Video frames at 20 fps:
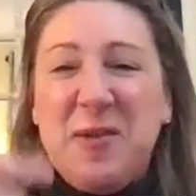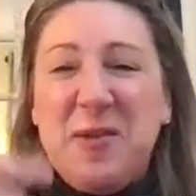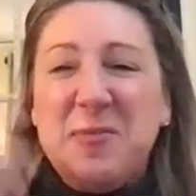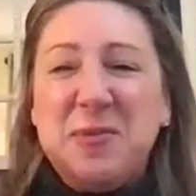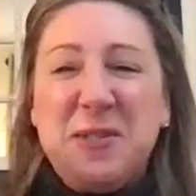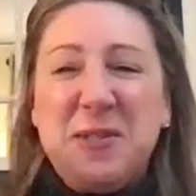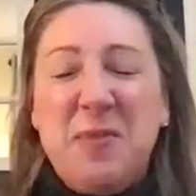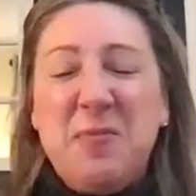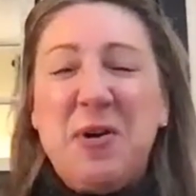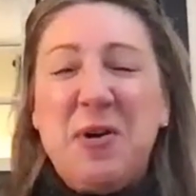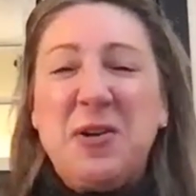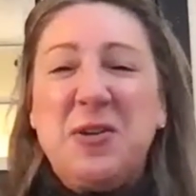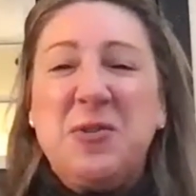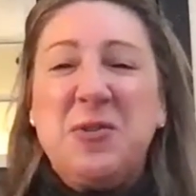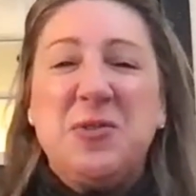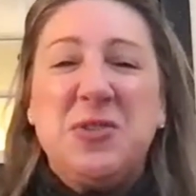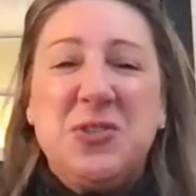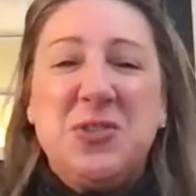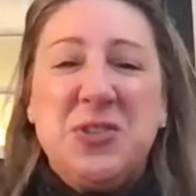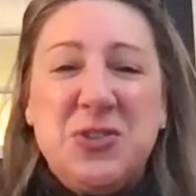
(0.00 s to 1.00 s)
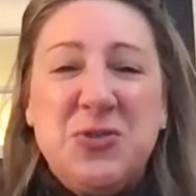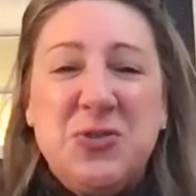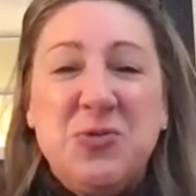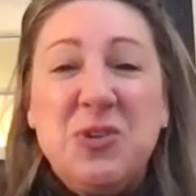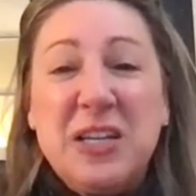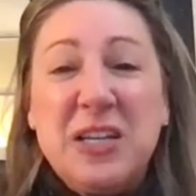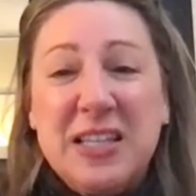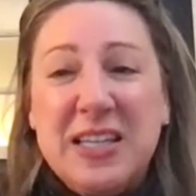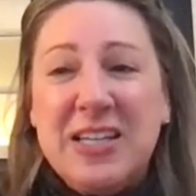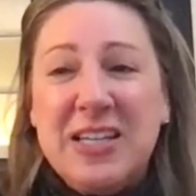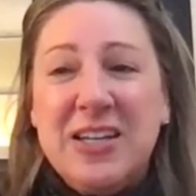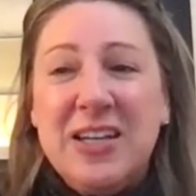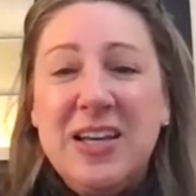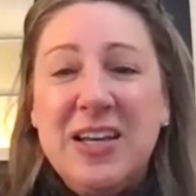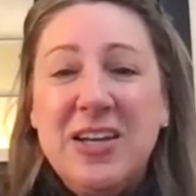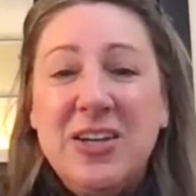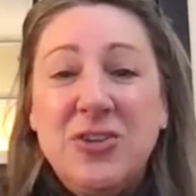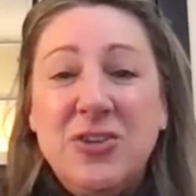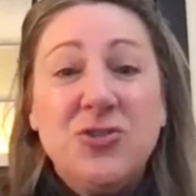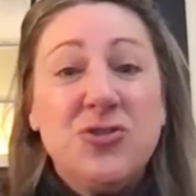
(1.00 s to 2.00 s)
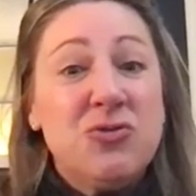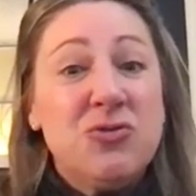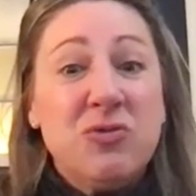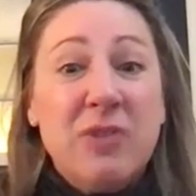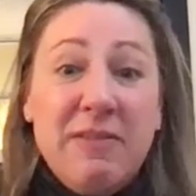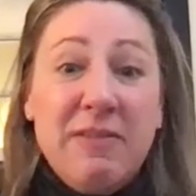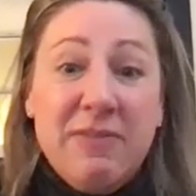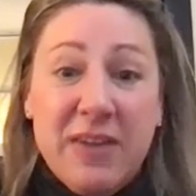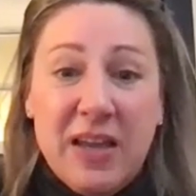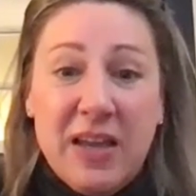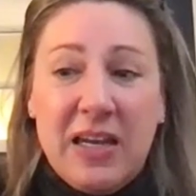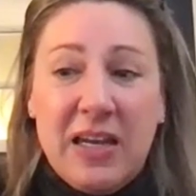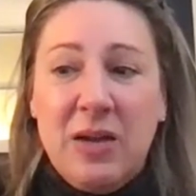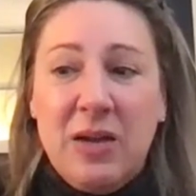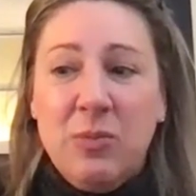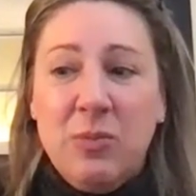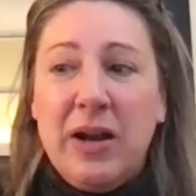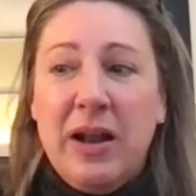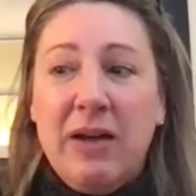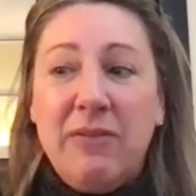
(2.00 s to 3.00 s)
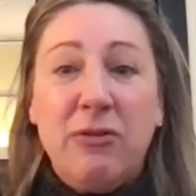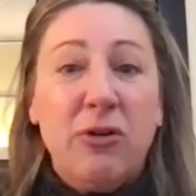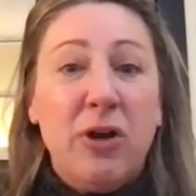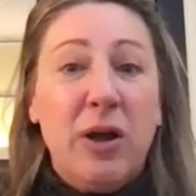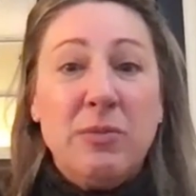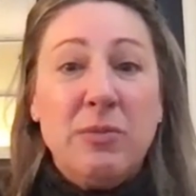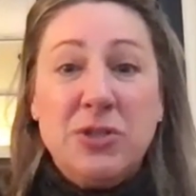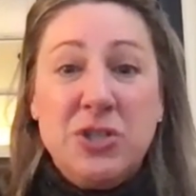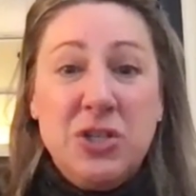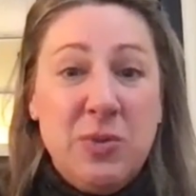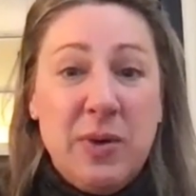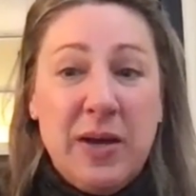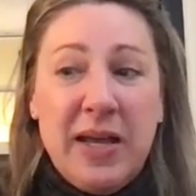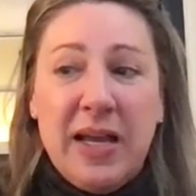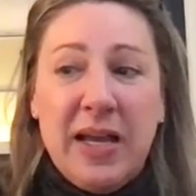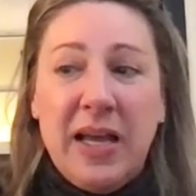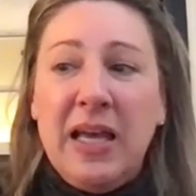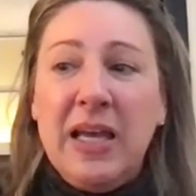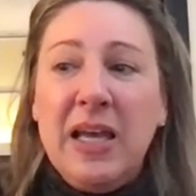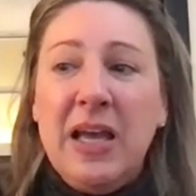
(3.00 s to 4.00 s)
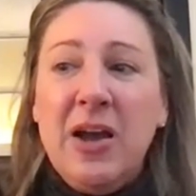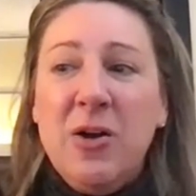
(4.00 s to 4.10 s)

I'm someone who's just really driven in whatever I'm doing,